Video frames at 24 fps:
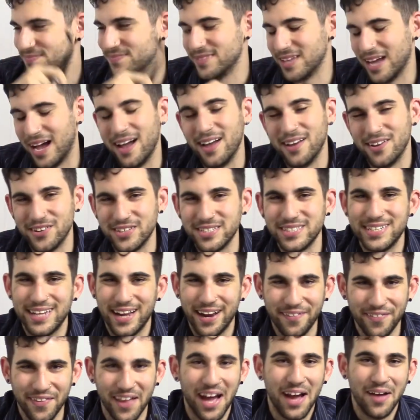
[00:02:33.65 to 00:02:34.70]
I
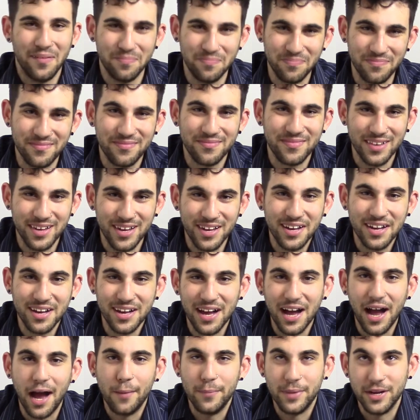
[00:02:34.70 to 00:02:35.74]
understand that.
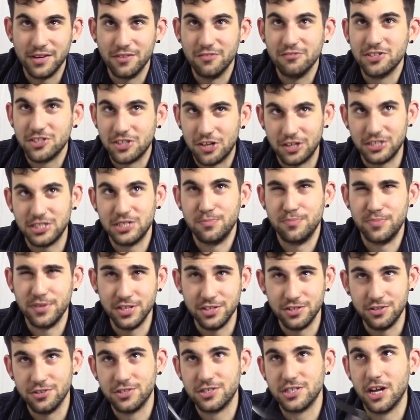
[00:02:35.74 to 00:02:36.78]
I mean, you start to
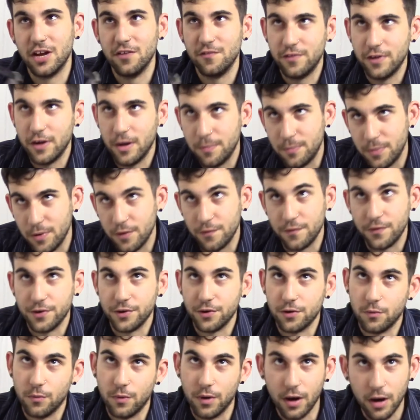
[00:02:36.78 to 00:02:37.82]
beat yourself up over
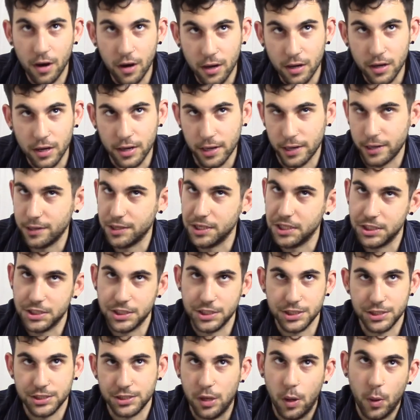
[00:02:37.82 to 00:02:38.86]
your work, and you're
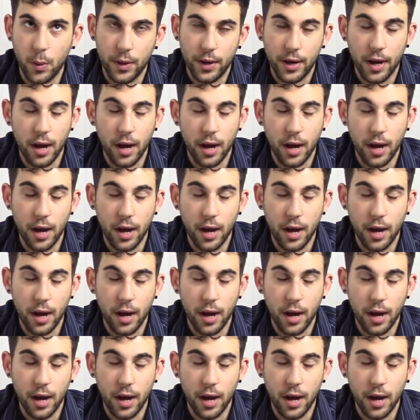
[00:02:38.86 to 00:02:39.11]
just going